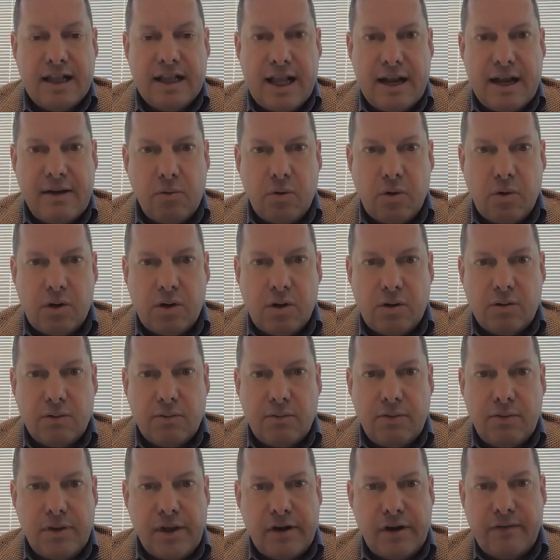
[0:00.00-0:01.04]
They've
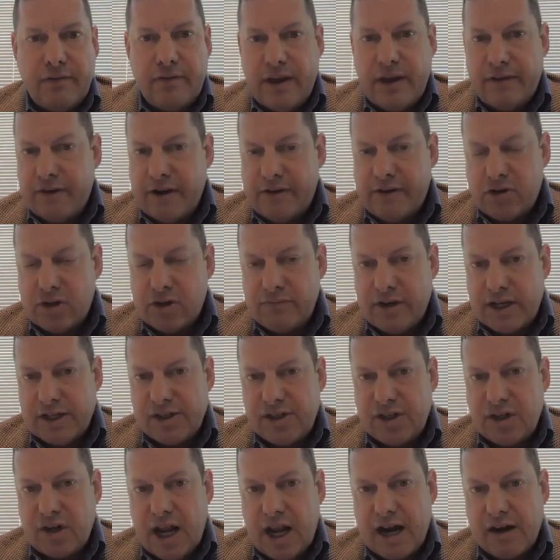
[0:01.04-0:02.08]
never
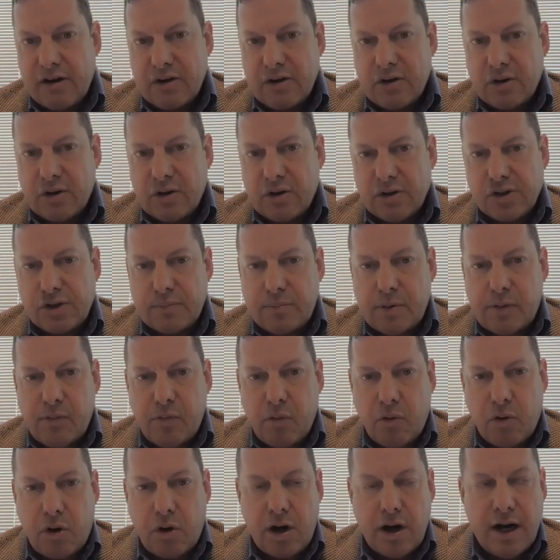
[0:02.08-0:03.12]
invested in agriculture
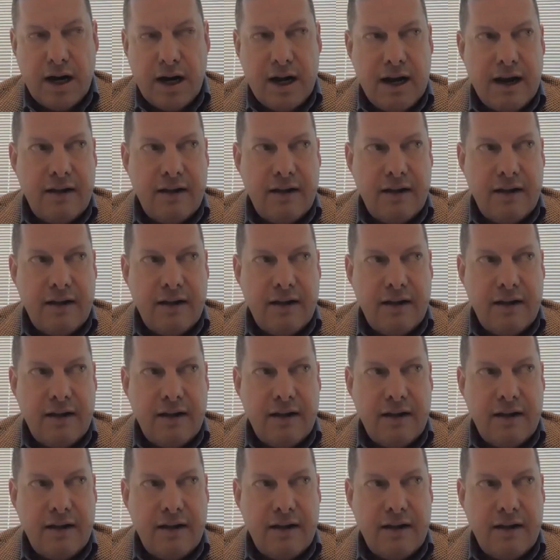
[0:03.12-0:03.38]
before.